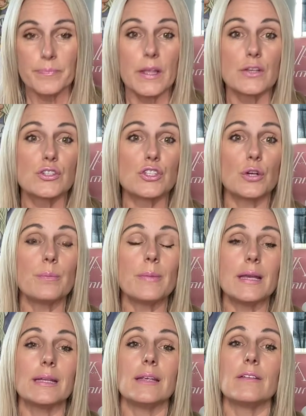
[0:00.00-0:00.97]
So
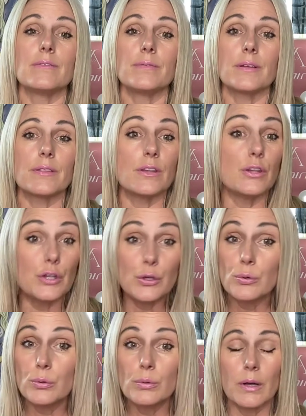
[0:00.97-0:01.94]
many of
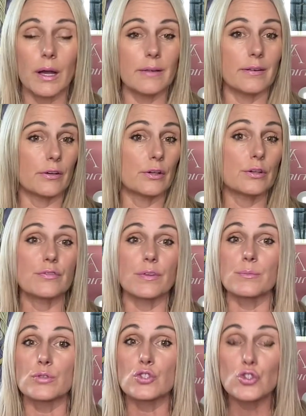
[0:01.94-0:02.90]
you, I heard from
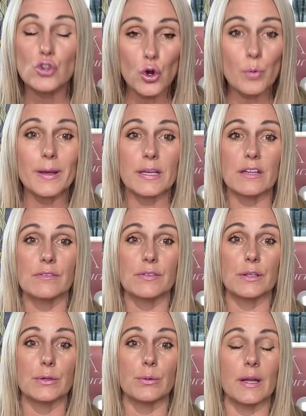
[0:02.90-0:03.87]
so many of
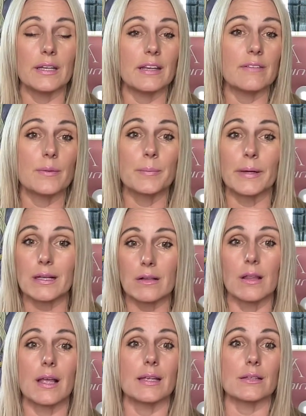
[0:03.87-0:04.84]
you, and even my
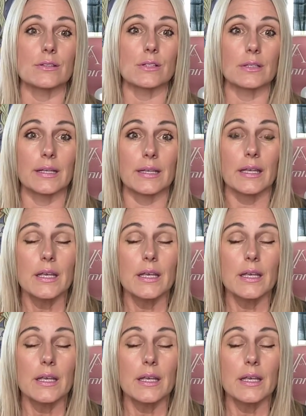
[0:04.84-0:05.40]
clients are like,